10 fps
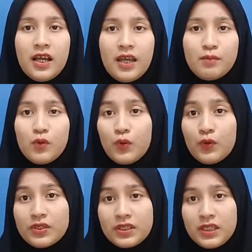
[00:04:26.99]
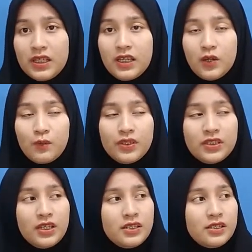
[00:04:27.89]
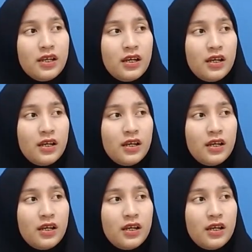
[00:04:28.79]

MOOC, which is